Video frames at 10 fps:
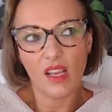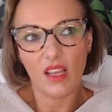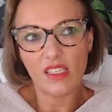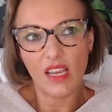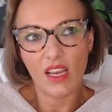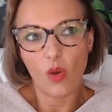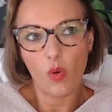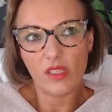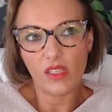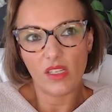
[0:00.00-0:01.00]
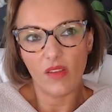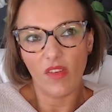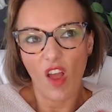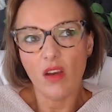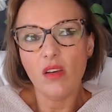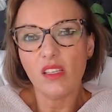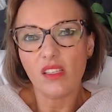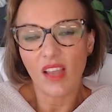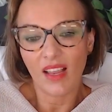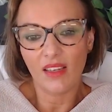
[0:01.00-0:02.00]
this inquisitive of
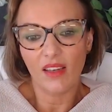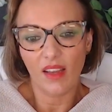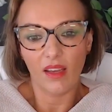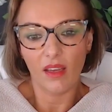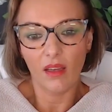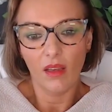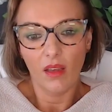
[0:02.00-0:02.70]
understanding